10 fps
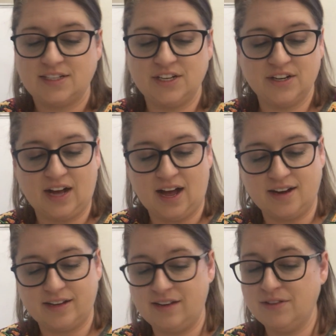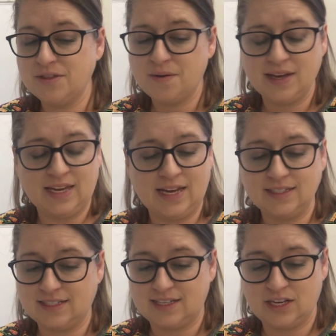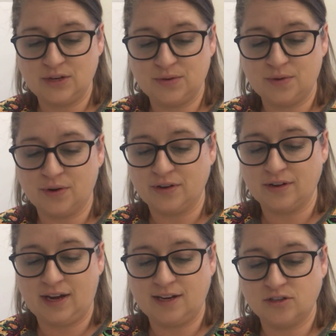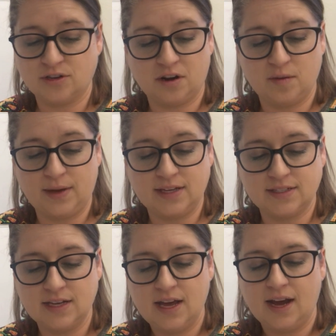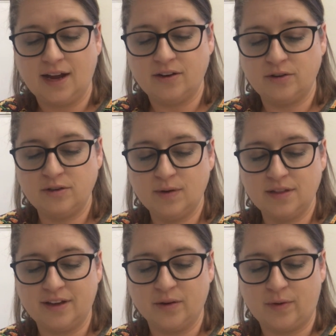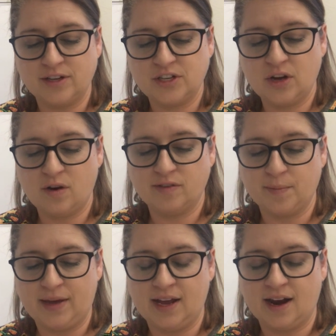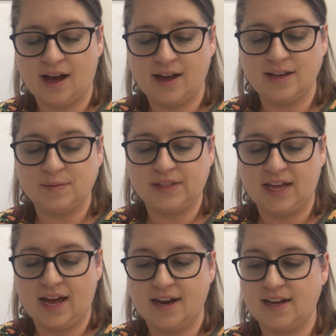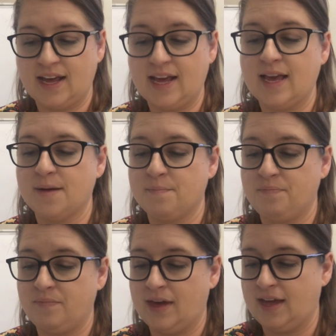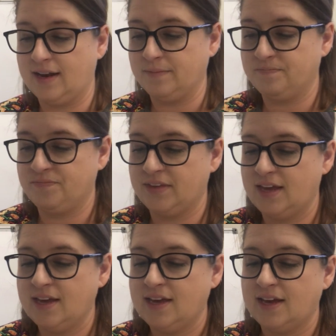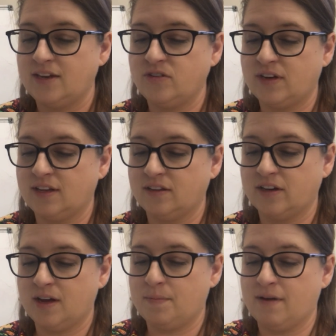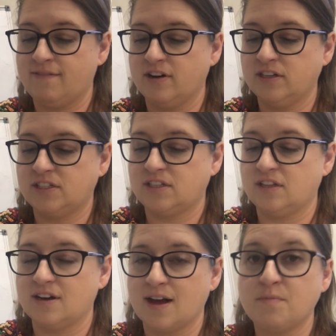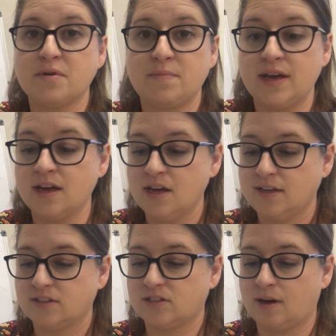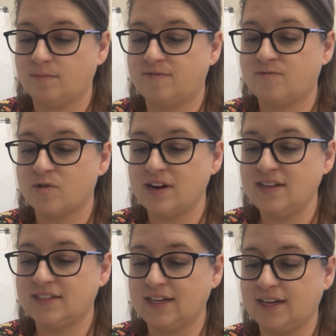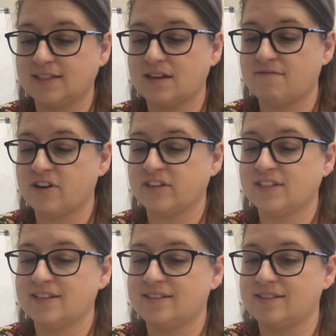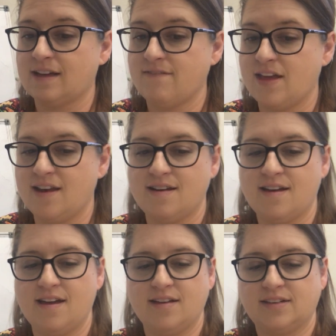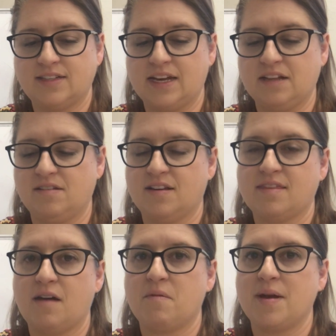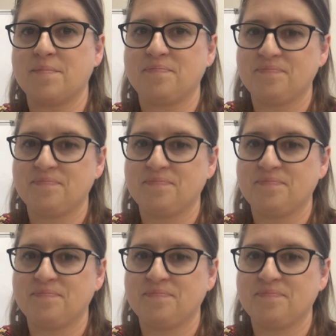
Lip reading: Dear God, even though I can't see you or your angel armies, I know you are there watching over me, and I am glad. Amen. And you can look up a verse. To look up would be Psalm 46, verse 7. Take a look at that one.